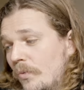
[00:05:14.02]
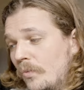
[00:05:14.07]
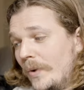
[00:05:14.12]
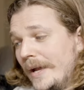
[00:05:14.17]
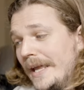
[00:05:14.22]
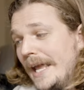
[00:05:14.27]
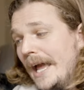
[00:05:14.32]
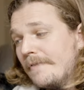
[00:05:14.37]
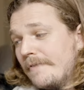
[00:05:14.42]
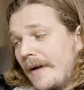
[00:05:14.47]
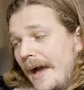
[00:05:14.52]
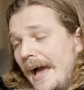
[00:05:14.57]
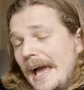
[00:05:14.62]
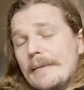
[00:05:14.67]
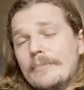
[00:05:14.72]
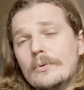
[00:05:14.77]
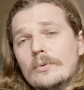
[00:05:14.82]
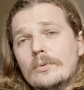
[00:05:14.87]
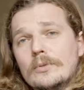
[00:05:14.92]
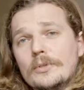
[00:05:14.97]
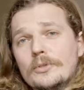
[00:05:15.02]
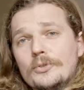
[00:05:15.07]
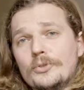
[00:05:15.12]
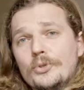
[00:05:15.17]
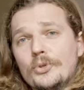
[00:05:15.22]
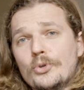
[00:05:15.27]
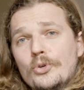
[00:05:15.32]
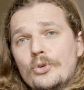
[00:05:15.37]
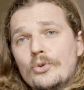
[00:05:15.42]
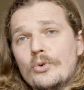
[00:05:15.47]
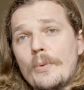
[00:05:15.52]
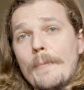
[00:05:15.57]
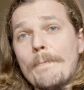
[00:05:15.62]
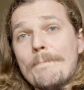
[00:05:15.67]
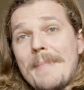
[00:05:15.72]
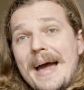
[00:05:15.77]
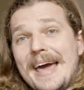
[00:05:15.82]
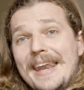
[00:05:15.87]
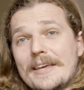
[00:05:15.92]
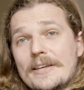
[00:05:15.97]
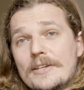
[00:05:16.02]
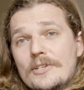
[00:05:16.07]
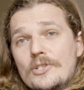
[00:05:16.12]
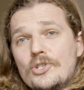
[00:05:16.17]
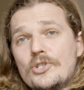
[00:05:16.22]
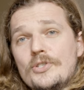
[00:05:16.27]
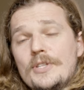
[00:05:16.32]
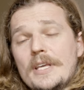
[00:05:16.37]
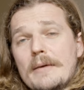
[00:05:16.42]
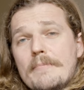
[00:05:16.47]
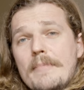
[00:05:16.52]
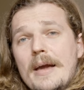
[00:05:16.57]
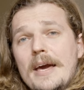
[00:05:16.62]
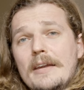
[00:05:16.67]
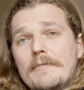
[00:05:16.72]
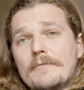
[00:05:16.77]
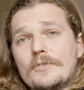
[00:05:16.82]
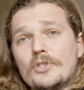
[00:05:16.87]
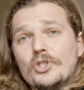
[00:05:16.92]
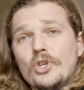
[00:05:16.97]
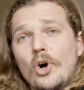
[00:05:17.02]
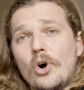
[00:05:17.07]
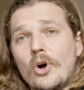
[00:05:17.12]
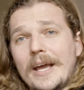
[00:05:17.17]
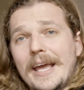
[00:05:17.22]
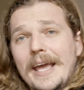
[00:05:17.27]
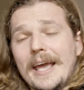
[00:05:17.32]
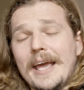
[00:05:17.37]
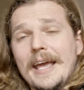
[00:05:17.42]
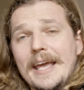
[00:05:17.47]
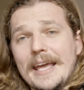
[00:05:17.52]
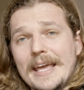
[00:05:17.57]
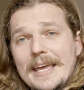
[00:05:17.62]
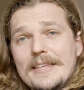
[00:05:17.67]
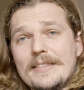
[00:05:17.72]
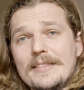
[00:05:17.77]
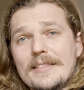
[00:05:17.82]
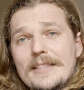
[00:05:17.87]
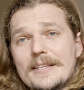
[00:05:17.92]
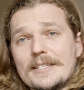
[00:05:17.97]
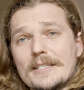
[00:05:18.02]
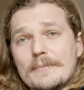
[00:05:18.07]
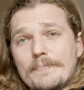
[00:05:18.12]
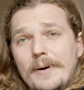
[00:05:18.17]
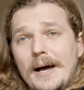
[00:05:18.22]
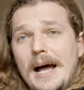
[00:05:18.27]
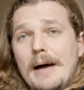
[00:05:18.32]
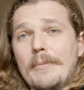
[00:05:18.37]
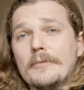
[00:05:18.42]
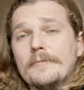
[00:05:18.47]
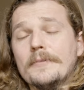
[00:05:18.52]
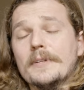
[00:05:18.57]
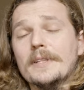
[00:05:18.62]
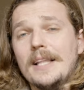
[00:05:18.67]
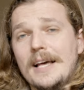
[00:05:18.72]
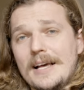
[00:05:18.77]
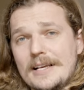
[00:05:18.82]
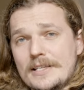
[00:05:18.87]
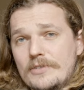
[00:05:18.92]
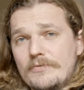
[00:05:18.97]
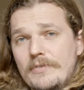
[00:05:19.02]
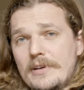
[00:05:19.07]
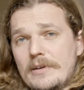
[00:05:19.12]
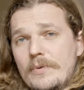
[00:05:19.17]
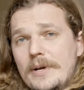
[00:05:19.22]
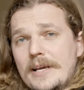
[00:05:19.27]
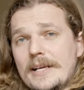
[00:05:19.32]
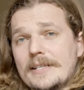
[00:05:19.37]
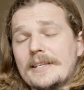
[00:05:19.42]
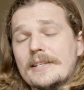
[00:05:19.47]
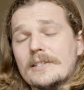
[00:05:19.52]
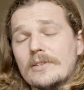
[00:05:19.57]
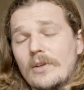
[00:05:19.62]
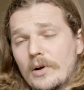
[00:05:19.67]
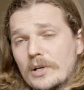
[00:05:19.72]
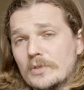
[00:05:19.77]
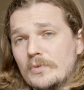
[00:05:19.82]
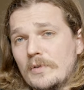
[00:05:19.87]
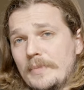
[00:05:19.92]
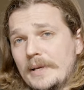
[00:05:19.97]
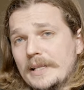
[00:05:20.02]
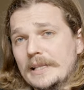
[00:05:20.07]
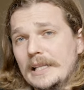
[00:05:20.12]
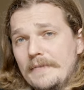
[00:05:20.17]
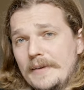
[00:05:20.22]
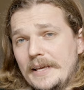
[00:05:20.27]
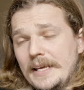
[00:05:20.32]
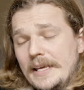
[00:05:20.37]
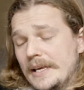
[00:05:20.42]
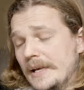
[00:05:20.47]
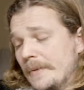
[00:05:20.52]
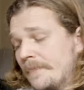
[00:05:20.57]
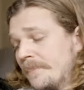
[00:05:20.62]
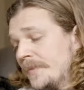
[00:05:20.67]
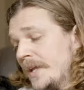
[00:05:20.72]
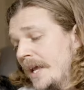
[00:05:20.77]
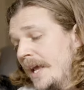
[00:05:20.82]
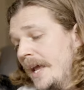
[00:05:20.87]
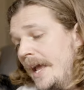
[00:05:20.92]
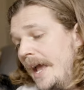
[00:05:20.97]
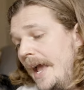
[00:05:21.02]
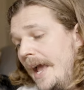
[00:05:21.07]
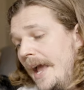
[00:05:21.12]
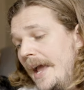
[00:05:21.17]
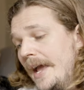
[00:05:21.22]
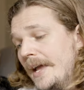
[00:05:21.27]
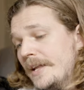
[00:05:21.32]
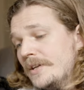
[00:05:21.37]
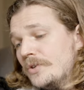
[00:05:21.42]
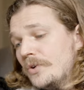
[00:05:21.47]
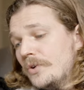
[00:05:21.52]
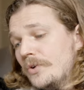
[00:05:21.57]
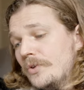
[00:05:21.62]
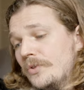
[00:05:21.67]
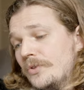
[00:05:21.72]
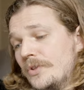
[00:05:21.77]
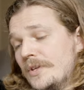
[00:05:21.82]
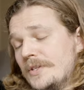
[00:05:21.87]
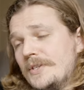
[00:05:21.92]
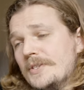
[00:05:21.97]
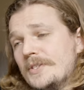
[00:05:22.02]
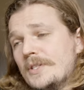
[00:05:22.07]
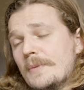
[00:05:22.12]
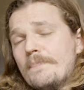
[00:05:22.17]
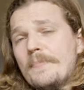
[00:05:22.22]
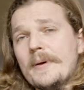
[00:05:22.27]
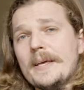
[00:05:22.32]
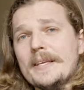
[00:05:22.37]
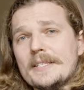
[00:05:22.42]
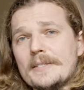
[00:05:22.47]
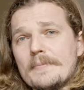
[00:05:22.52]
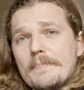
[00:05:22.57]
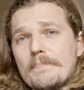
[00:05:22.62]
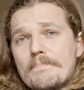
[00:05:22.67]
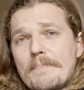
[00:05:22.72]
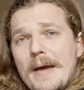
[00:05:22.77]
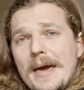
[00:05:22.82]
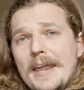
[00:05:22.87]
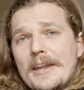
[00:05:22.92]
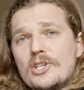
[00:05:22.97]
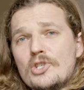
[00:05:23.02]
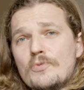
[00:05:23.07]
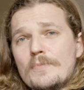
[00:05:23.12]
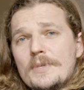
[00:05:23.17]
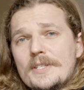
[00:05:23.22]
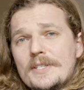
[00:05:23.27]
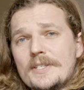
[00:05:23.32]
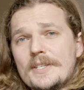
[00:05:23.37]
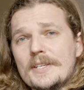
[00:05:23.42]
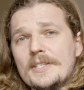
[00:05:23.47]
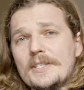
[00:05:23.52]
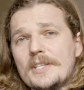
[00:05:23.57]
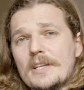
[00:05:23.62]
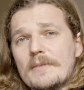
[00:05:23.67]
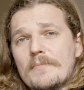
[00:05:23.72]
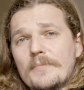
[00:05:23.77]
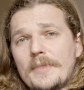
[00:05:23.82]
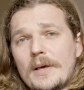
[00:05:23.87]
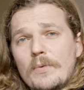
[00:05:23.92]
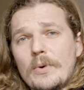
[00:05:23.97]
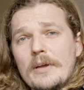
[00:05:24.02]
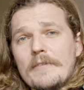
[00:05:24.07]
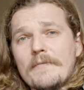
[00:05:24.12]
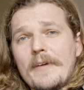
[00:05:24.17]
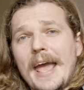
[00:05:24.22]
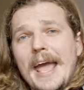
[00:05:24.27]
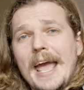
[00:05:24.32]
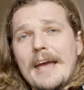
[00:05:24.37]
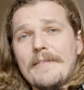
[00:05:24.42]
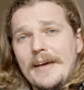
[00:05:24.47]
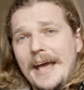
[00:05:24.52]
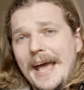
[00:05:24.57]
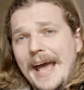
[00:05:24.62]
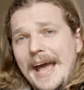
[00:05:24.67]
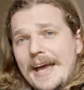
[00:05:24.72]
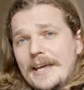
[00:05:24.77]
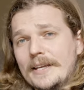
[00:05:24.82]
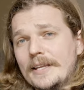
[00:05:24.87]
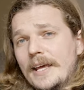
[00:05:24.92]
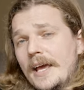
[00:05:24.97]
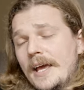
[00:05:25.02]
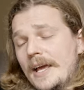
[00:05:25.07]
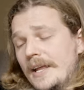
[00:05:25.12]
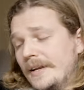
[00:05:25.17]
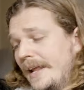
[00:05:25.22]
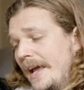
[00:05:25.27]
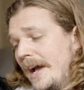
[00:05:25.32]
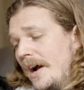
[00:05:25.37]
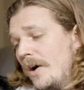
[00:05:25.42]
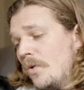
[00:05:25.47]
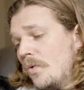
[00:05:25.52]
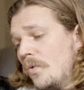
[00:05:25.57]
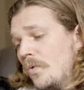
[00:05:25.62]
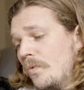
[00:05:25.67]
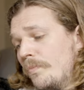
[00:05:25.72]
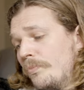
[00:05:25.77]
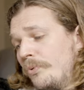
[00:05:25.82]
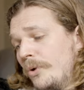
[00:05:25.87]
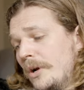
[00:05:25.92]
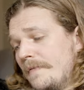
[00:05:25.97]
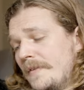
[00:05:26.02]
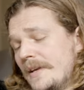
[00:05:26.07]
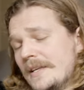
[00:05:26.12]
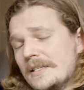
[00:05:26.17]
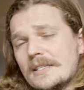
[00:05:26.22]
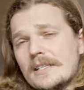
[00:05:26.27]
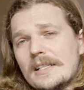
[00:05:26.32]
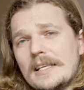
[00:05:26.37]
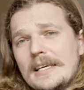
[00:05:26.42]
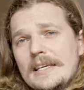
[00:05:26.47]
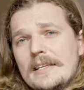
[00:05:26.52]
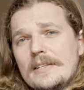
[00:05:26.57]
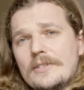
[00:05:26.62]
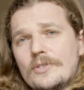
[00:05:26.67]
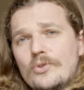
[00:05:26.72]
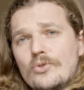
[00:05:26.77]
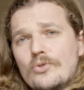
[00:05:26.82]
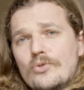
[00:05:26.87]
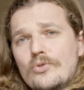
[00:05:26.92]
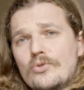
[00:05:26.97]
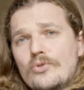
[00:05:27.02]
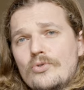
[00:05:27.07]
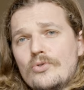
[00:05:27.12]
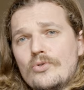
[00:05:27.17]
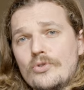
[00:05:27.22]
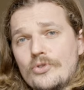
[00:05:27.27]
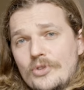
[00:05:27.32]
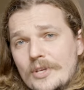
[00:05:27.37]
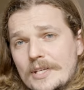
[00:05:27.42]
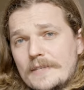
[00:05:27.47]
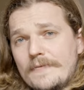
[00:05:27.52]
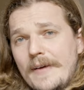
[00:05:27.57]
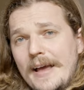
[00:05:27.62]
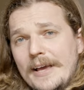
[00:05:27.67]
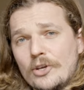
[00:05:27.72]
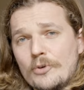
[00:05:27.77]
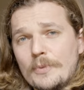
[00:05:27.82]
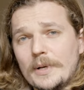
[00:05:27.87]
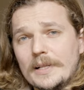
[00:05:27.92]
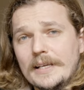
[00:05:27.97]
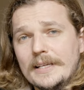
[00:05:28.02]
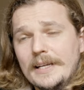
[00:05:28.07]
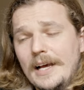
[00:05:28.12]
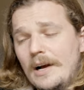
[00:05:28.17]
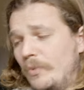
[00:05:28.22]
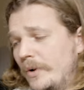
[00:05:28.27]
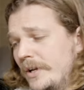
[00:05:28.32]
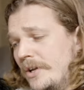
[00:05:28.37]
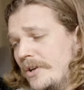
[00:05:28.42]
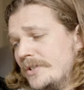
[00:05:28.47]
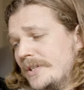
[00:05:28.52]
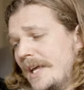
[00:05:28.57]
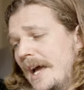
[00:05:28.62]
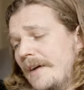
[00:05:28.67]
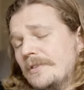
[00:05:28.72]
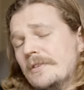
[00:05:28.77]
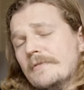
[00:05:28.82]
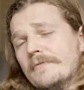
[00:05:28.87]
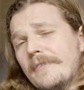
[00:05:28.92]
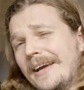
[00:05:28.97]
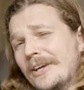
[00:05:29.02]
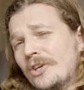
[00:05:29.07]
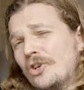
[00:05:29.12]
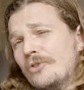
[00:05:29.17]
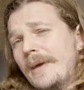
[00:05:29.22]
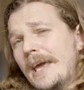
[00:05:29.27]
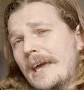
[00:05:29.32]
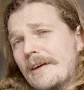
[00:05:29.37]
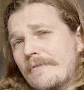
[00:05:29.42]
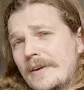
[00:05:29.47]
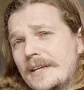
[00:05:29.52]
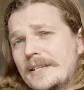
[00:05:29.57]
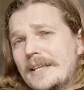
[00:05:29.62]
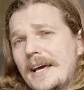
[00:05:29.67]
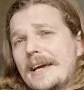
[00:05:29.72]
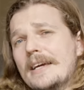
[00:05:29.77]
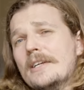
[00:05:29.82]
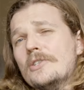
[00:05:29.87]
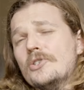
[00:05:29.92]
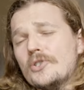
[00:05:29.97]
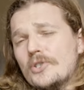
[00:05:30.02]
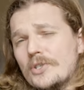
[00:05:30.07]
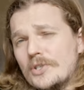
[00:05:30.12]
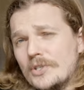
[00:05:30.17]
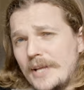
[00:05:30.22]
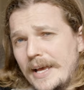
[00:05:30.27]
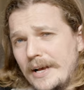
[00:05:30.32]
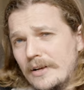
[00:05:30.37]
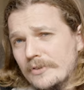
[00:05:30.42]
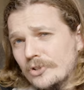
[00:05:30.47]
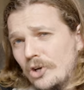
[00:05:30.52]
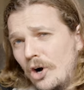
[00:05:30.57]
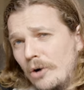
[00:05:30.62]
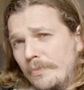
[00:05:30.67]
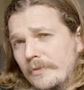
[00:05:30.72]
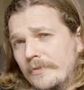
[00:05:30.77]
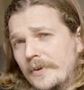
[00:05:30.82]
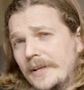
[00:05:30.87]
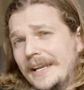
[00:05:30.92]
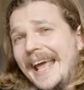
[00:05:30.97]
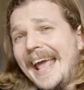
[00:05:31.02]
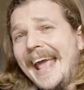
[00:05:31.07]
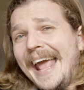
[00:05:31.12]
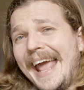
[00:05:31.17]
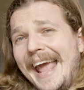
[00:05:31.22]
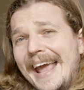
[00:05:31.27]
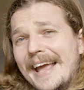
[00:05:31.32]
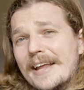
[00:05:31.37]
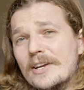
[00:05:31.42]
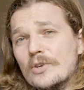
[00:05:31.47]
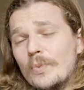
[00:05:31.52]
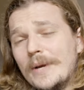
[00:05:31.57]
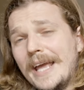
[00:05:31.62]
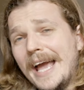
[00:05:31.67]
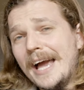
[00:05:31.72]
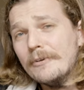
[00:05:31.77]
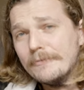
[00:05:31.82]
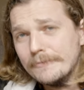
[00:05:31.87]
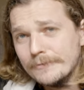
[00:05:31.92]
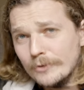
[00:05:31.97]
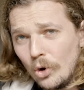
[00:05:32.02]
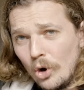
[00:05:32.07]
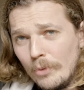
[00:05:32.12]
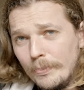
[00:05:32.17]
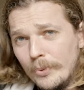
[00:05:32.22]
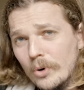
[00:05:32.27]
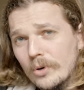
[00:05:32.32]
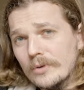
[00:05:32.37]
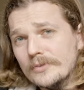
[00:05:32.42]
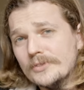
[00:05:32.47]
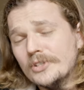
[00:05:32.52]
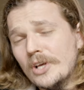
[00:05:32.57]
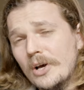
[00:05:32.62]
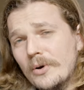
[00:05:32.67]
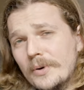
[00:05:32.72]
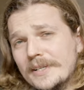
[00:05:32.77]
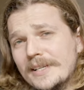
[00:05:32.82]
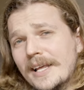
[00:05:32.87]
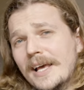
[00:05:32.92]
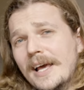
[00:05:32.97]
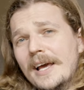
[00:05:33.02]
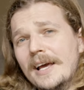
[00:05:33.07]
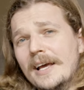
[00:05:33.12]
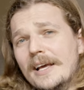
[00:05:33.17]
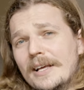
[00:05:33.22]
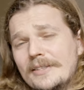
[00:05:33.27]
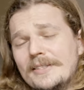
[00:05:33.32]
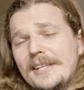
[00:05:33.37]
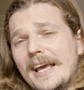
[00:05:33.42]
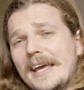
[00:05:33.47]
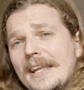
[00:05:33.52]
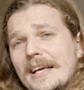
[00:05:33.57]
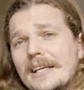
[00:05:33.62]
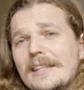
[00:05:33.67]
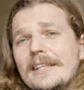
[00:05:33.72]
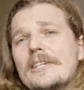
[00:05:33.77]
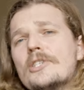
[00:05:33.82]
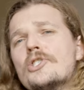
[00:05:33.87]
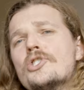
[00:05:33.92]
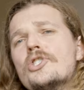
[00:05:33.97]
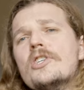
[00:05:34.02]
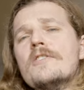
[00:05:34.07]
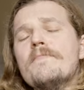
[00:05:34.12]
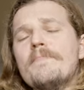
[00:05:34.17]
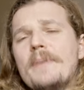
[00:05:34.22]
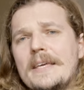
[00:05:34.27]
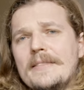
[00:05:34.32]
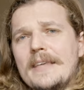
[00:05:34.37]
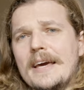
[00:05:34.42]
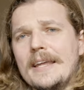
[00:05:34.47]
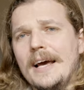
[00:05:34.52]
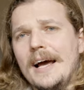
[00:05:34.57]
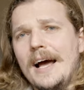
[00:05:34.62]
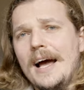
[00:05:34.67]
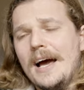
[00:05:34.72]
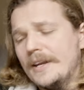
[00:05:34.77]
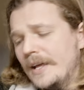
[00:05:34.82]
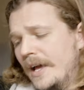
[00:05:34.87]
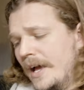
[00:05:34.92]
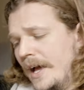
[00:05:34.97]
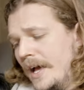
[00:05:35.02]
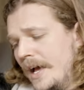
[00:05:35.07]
We have able to manage the amount of dog hair in this apartment for the last 3 weeks, as long as we've been living here. And this is the best management system that we've ever had. Now, previously to this vacuum cleaner, we used to have to vacuum every day just to stay on top of it. And we had floorboards, so technically it shouldn't have been that hard.